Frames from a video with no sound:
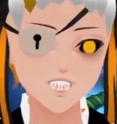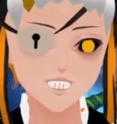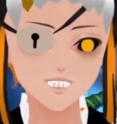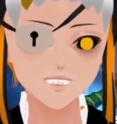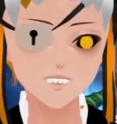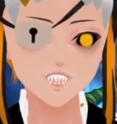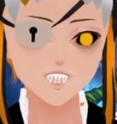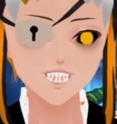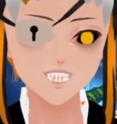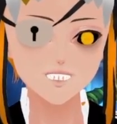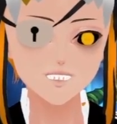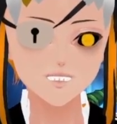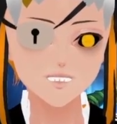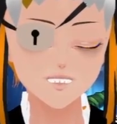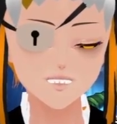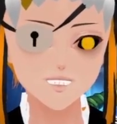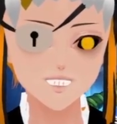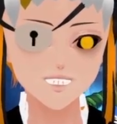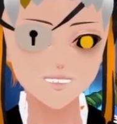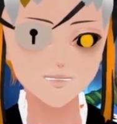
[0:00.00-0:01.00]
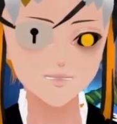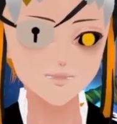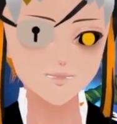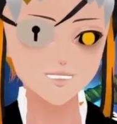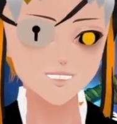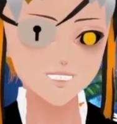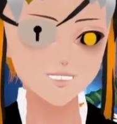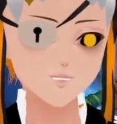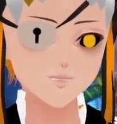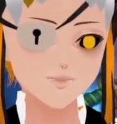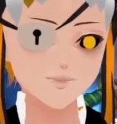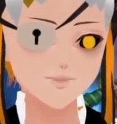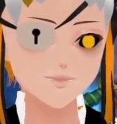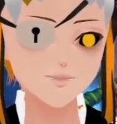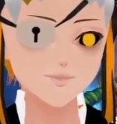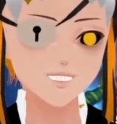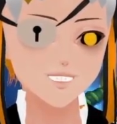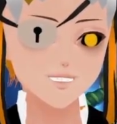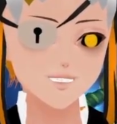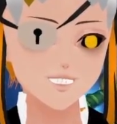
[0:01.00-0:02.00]
Marrowgar because his
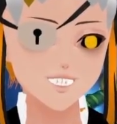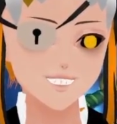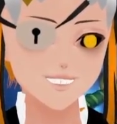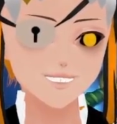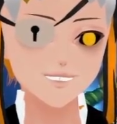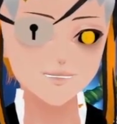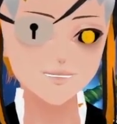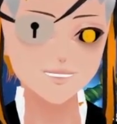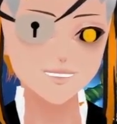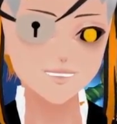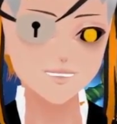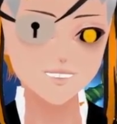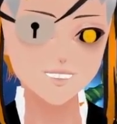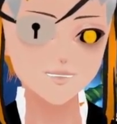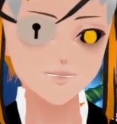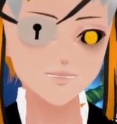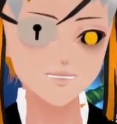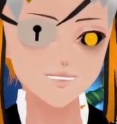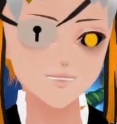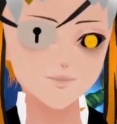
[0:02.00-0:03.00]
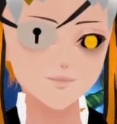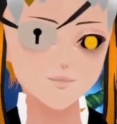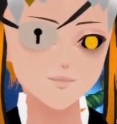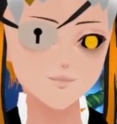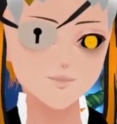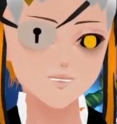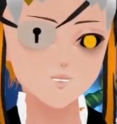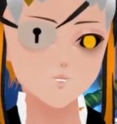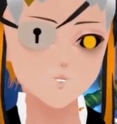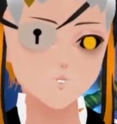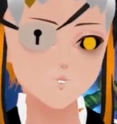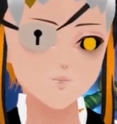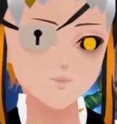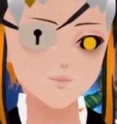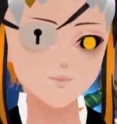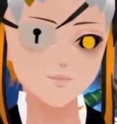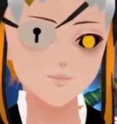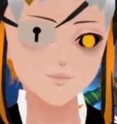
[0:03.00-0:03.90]
ads at least do...